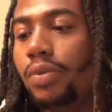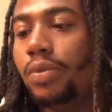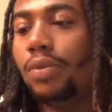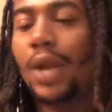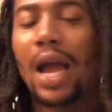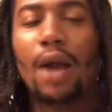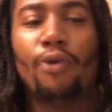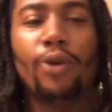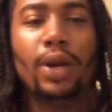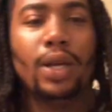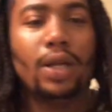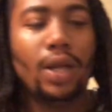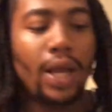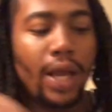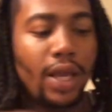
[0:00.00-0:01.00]
Now I
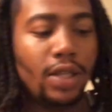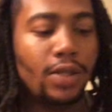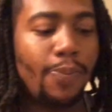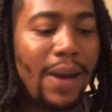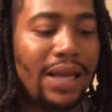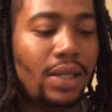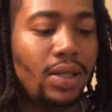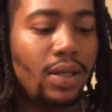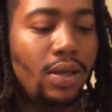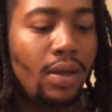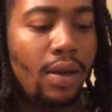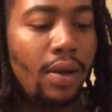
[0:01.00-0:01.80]
really eat spicy.